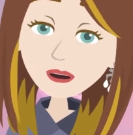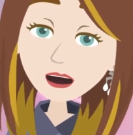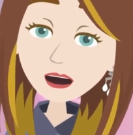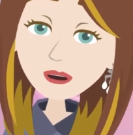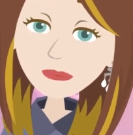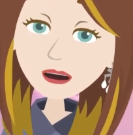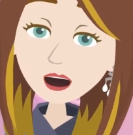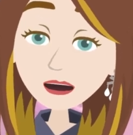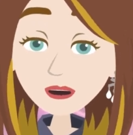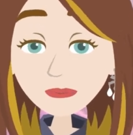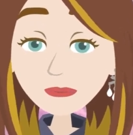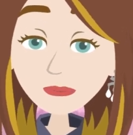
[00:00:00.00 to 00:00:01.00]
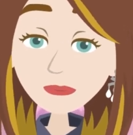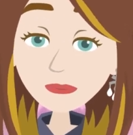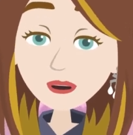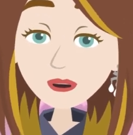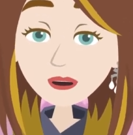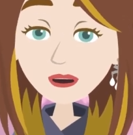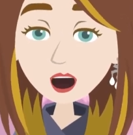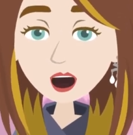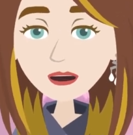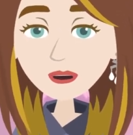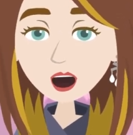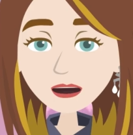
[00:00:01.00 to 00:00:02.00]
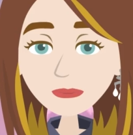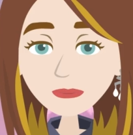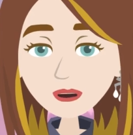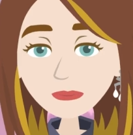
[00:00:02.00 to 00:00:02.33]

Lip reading: nice to know? I don't have to